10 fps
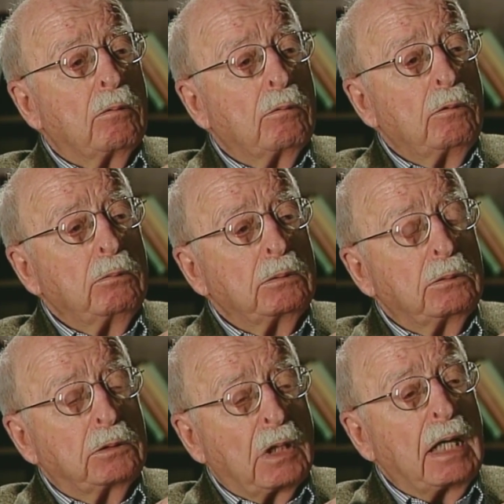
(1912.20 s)
through
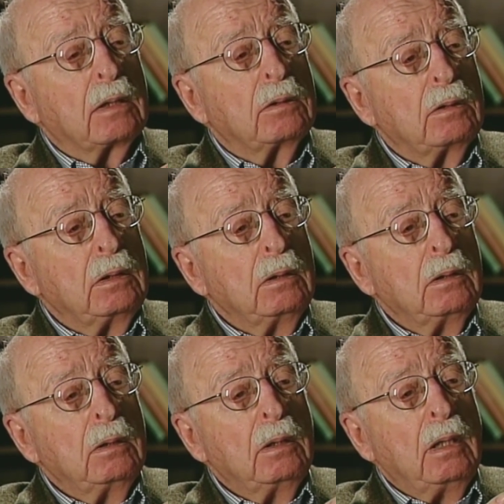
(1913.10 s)
childhood
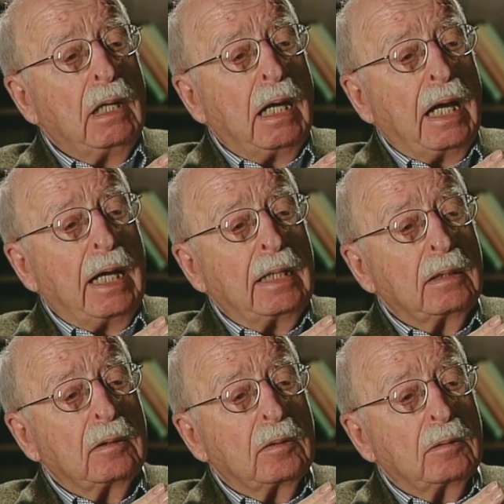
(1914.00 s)

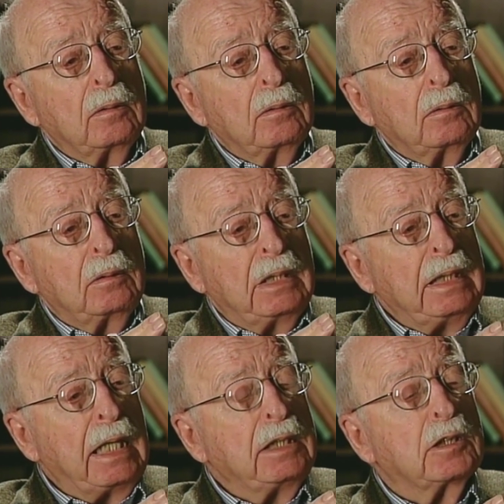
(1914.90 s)
and
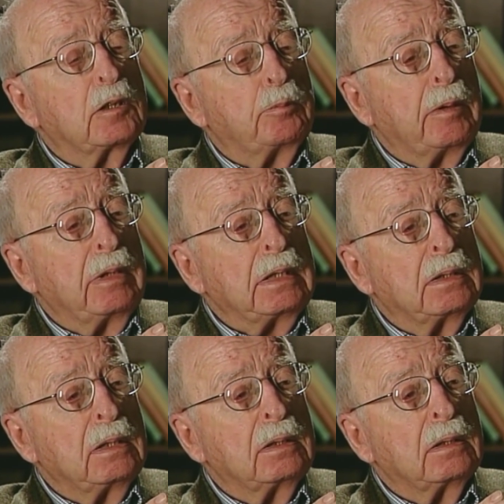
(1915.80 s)
teenage
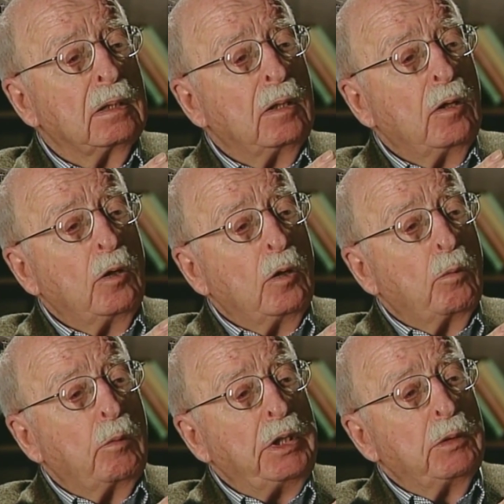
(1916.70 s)
experiences
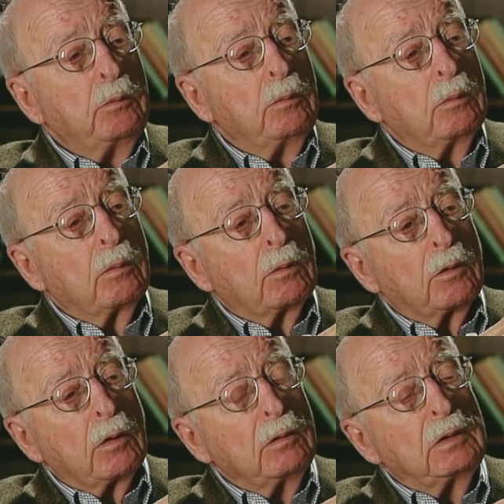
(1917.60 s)
where you
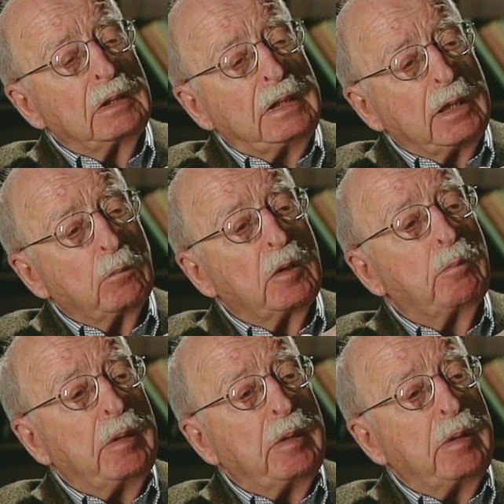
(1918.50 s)
learn to deal with